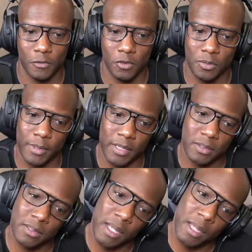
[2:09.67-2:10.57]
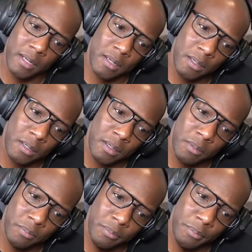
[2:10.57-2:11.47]
Whose man's is that?
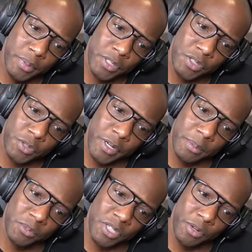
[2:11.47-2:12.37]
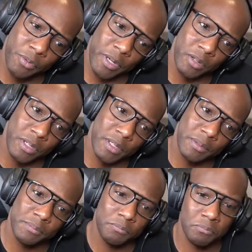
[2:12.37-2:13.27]
Blitzer MJ Railgun.